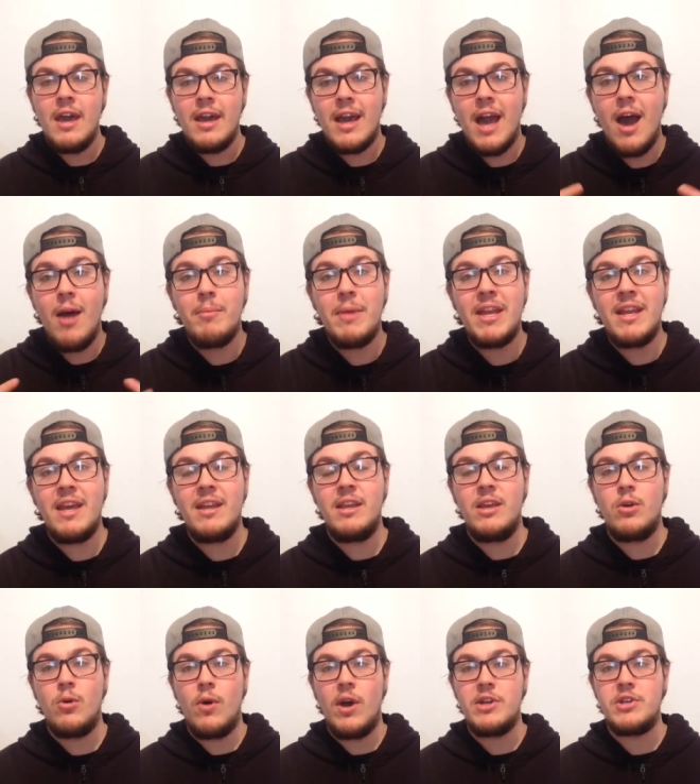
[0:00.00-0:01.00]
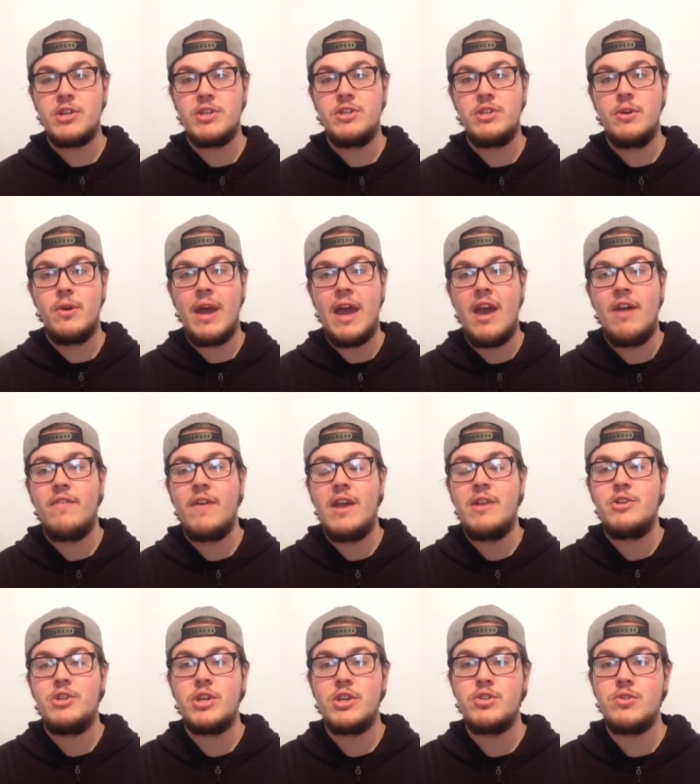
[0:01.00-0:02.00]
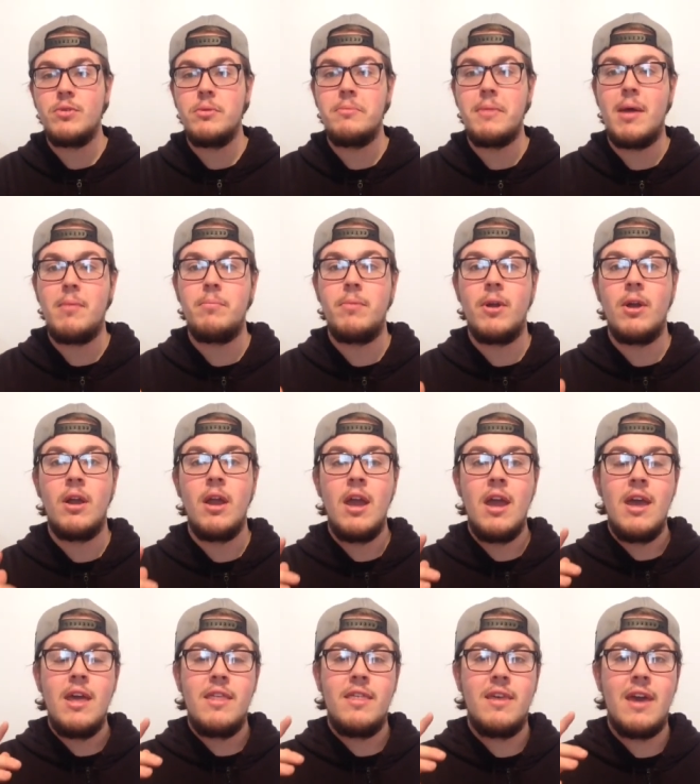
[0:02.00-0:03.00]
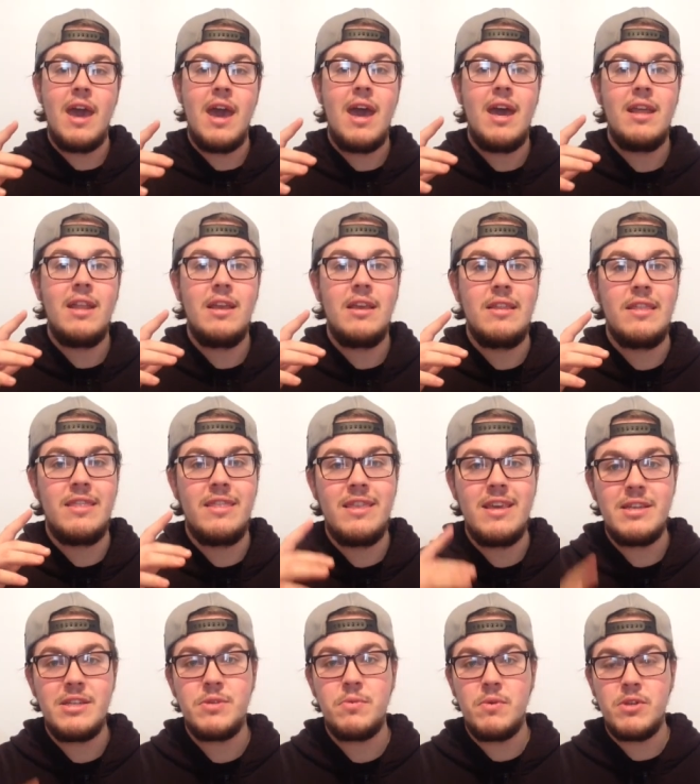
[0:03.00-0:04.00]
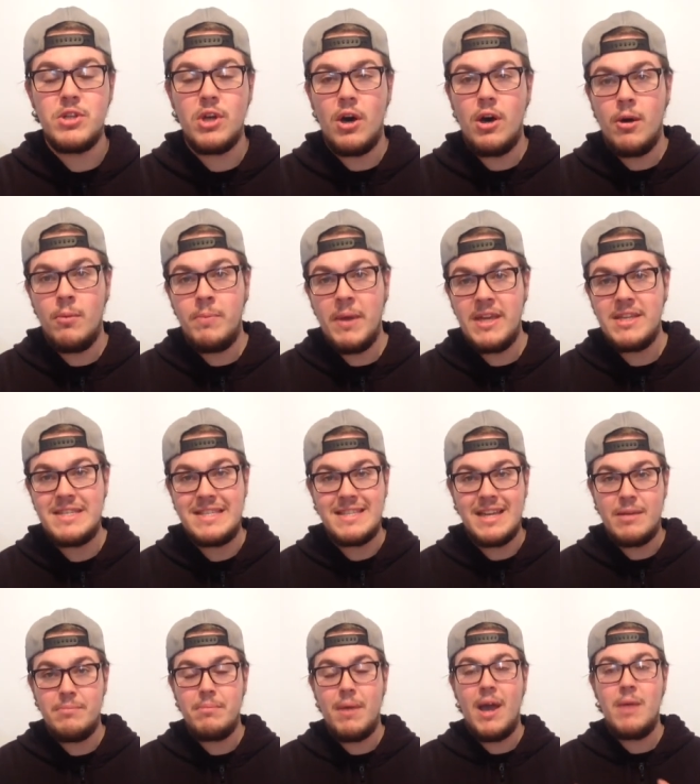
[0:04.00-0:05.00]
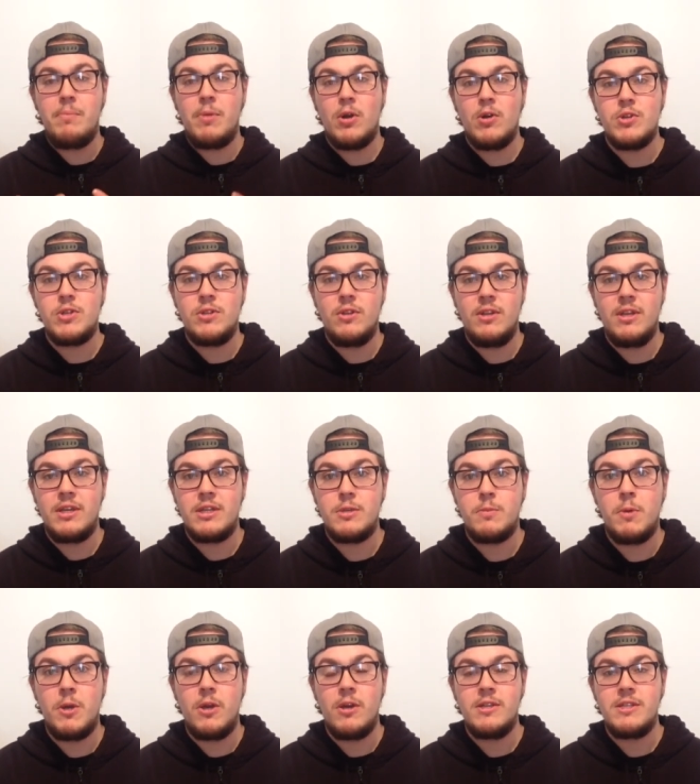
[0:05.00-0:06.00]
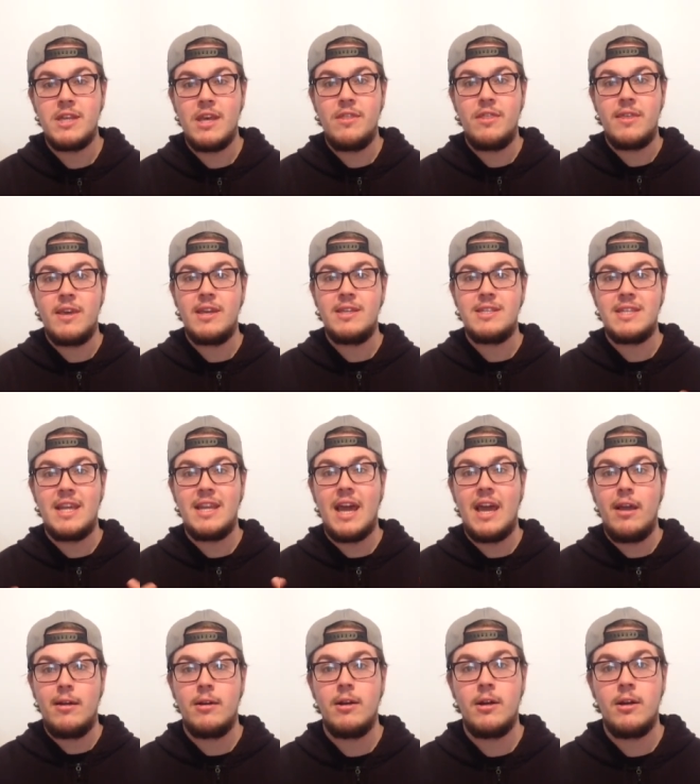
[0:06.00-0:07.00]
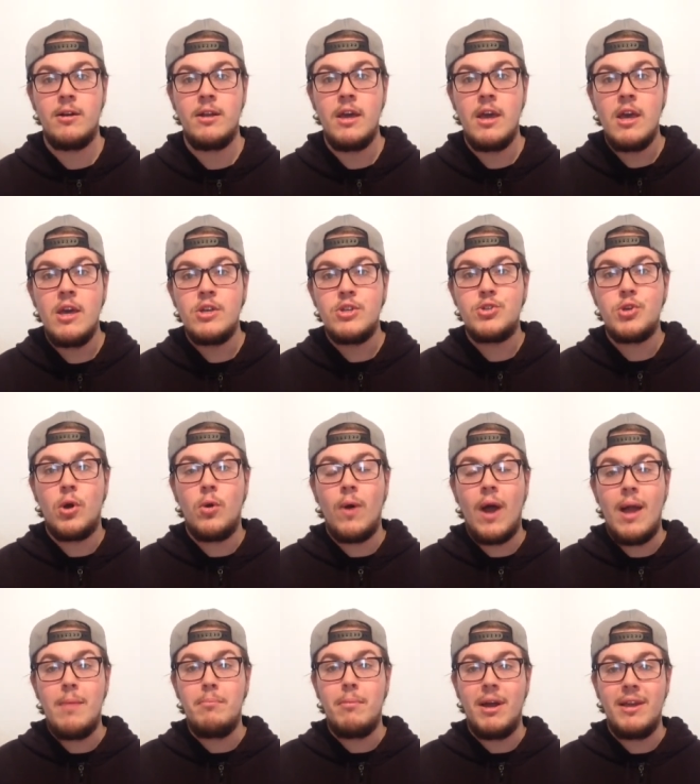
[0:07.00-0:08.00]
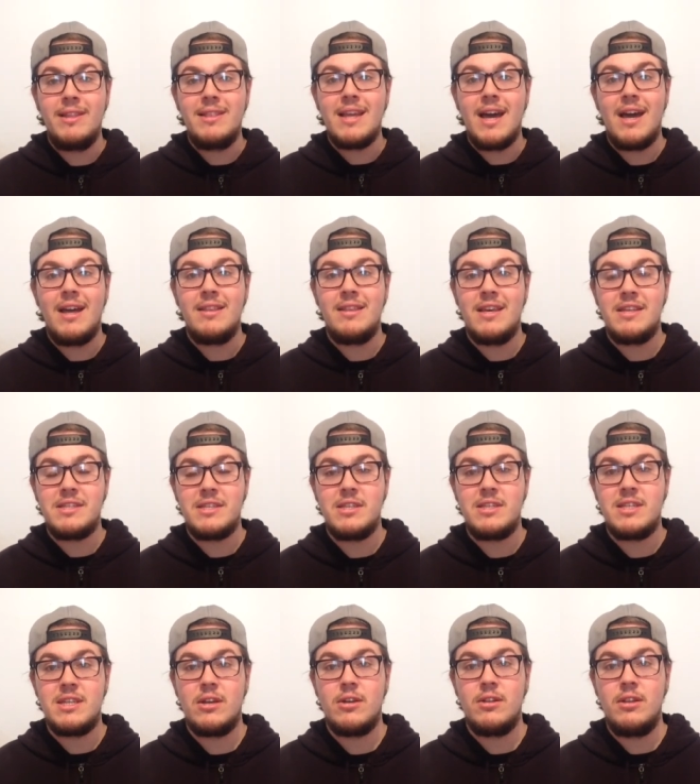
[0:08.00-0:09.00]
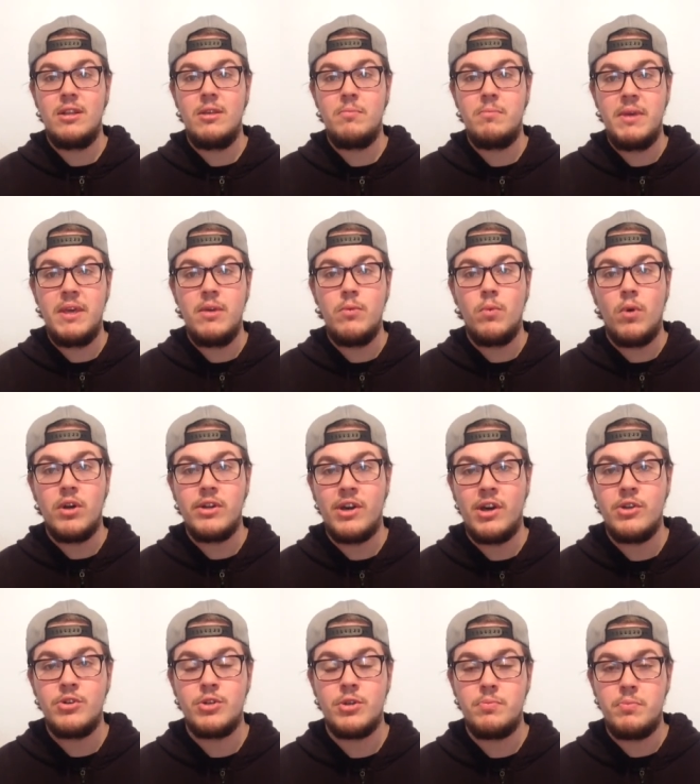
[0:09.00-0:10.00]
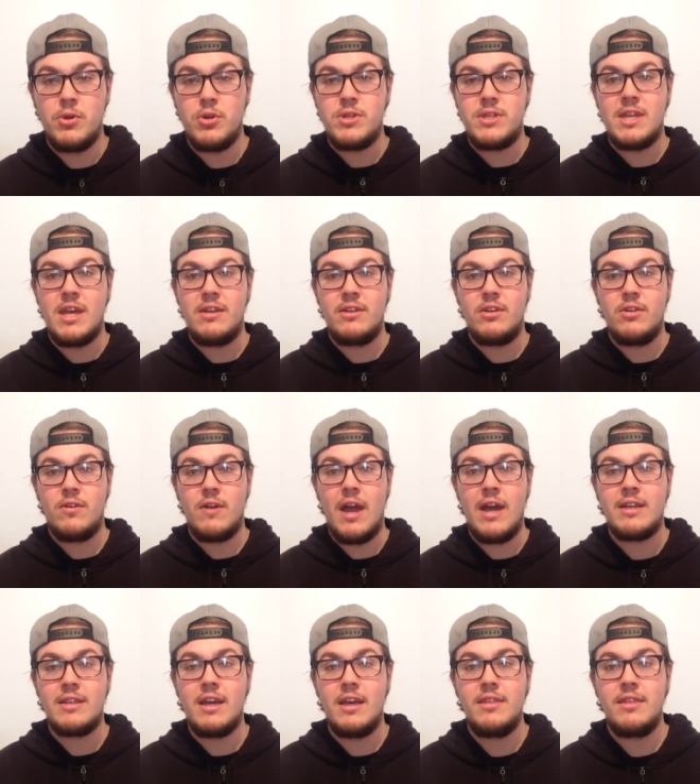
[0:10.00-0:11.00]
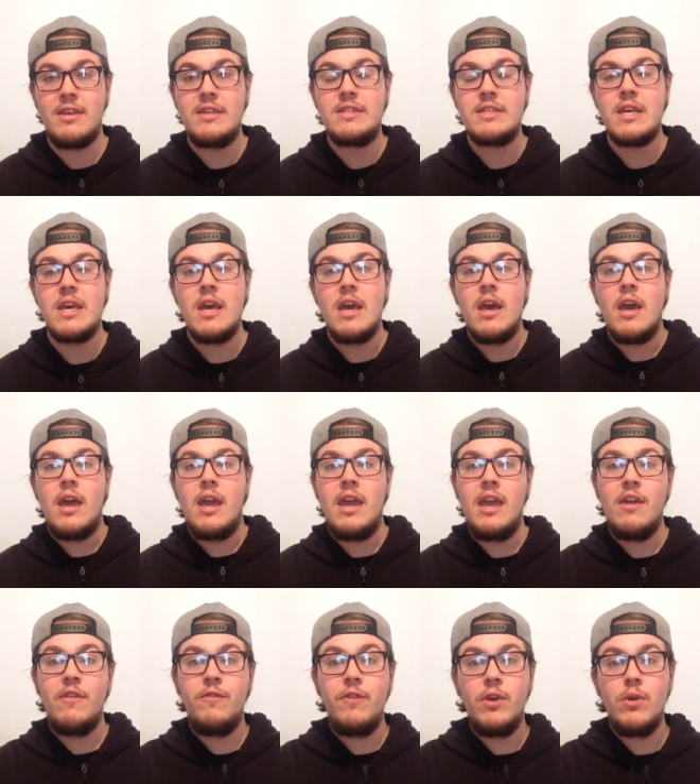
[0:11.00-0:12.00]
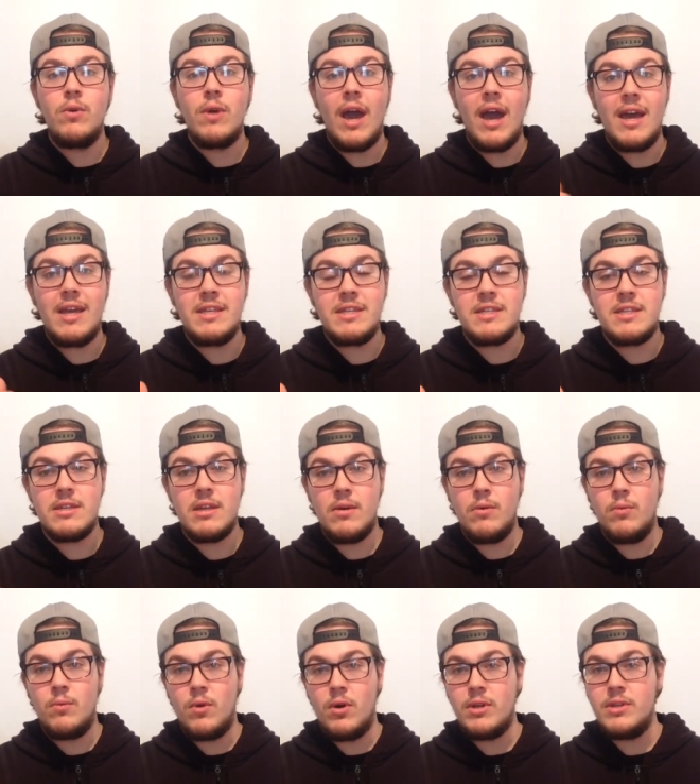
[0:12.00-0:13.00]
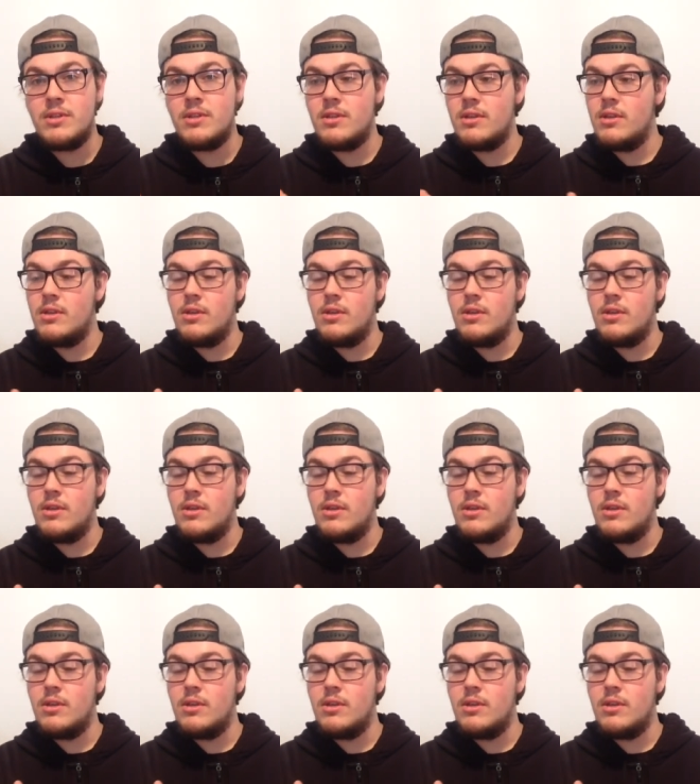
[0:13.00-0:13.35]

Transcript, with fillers: Comment any questions you have. And just remember that this was all based on my personal experience and things that I heard. So I might not necessarily be 100% correct on this. If you guys want,